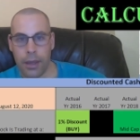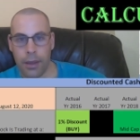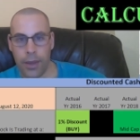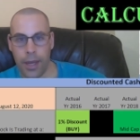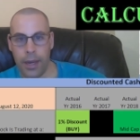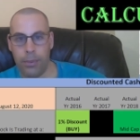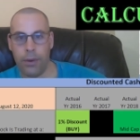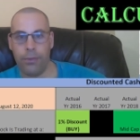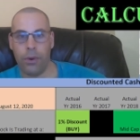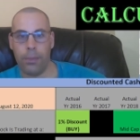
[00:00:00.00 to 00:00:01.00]
the eight
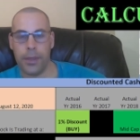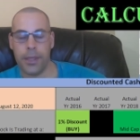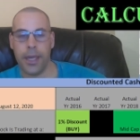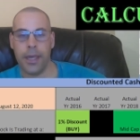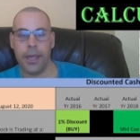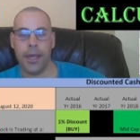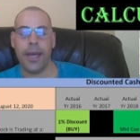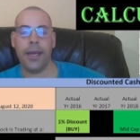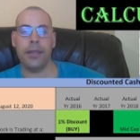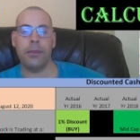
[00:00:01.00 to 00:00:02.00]
point four percent, and
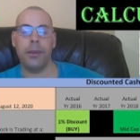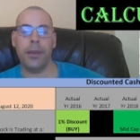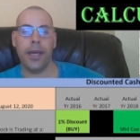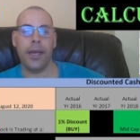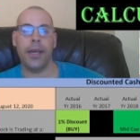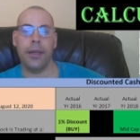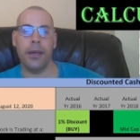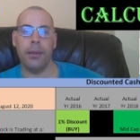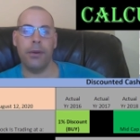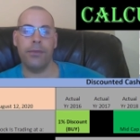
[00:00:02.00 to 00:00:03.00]
that gives me my net
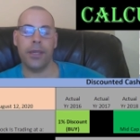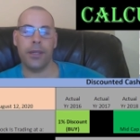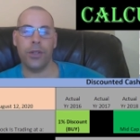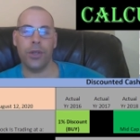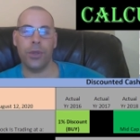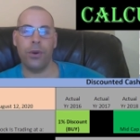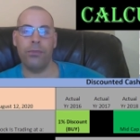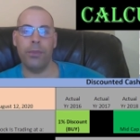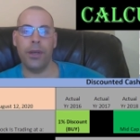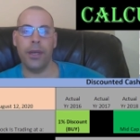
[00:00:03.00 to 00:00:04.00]
income of six hundred
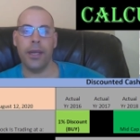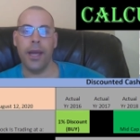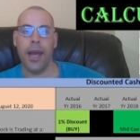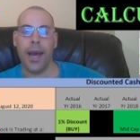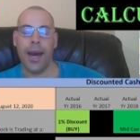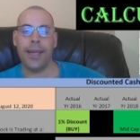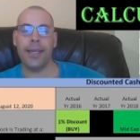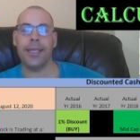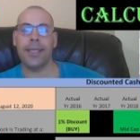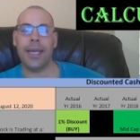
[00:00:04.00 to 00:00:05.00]
twelve million. I
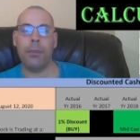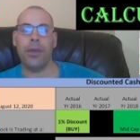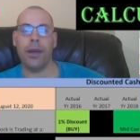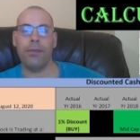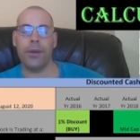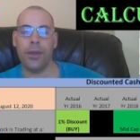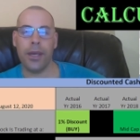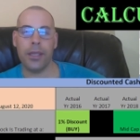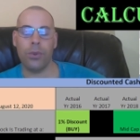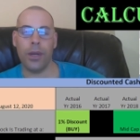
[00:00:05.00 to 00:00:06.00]
did the same thing for two
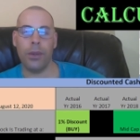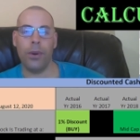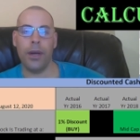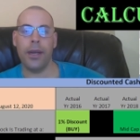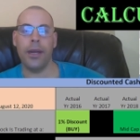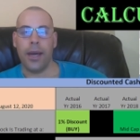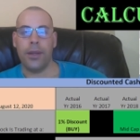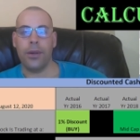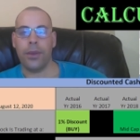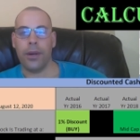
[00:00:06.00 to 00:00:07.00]
thousand twenty-one. I
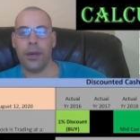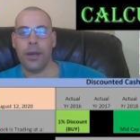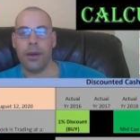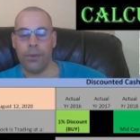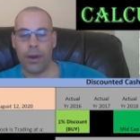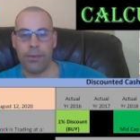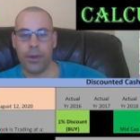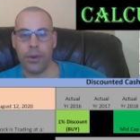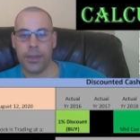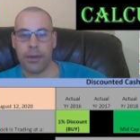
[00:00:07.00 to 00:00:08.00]
took the
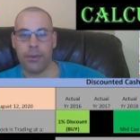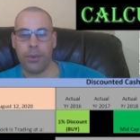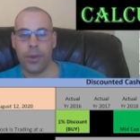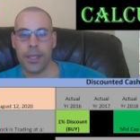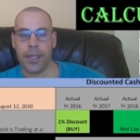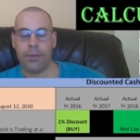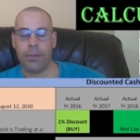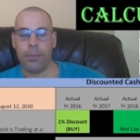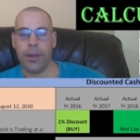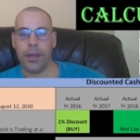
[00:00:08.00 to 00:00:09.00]
revenue of seven point
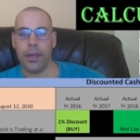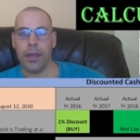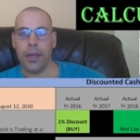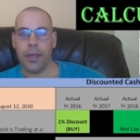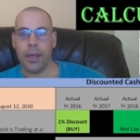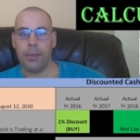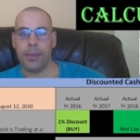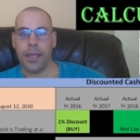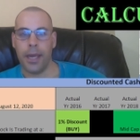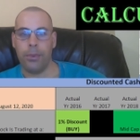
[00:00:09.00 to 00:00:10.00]
seven billion
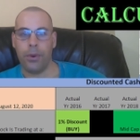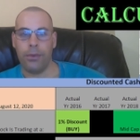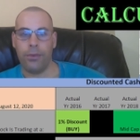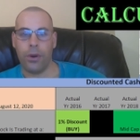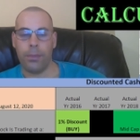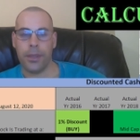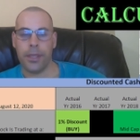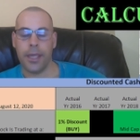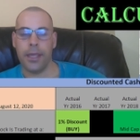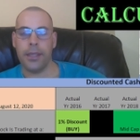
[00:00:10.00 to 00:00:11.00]
times the eight point four
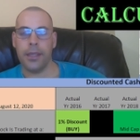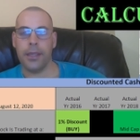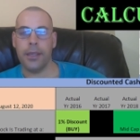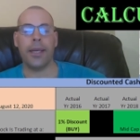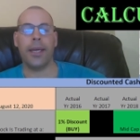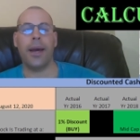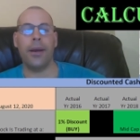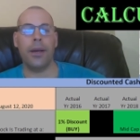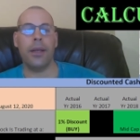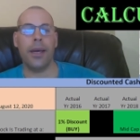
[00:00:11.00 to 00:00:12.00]
percent. And to
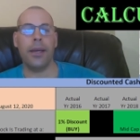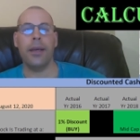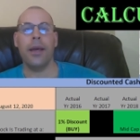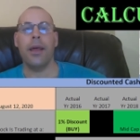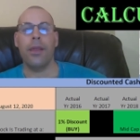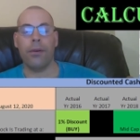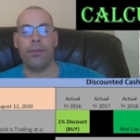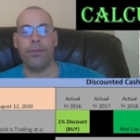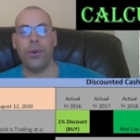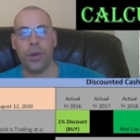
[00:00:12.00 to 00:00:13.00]
calculate the
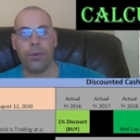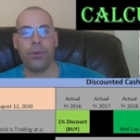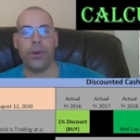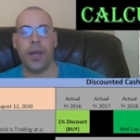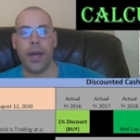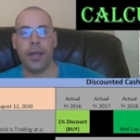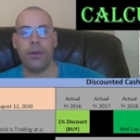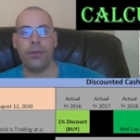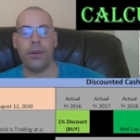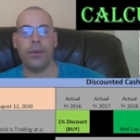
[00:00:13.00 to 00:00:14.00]
future free
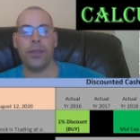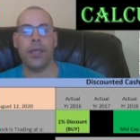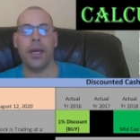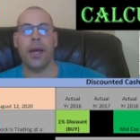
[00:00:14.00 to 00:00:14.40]
cash flows,